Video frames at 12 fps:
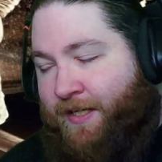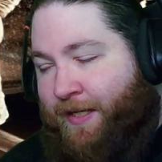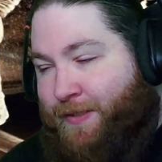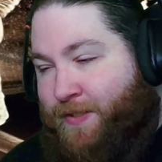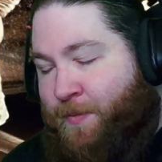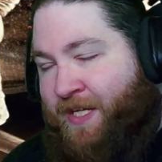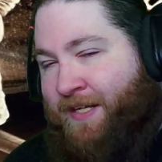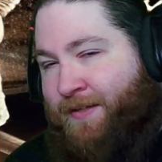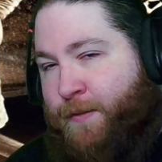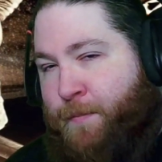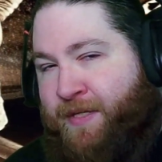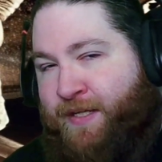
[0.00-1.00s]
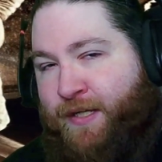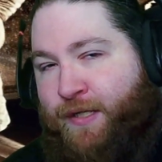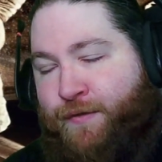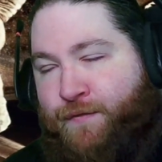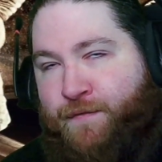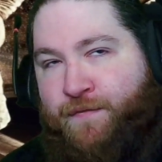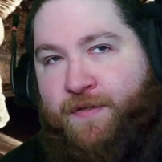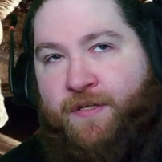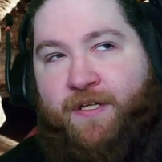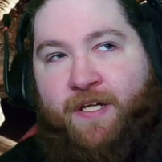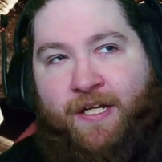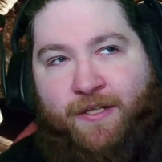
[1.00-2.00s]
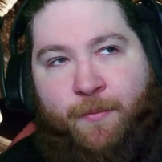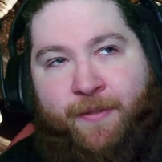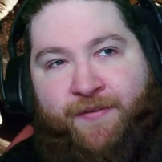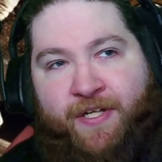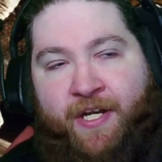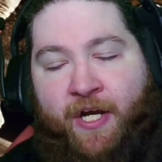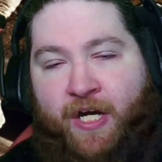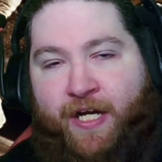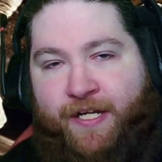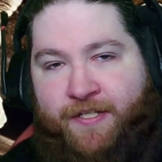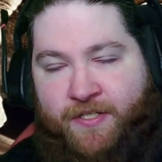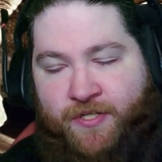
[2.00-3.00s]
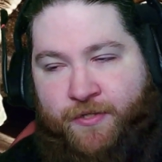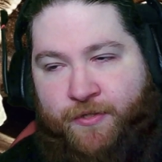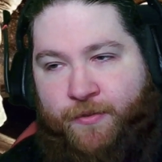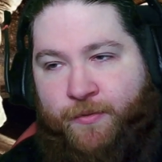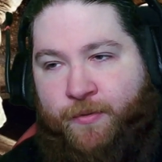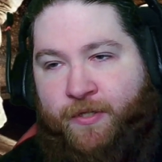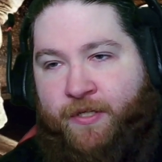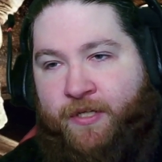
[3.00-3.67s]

So we get a little bit of a nod to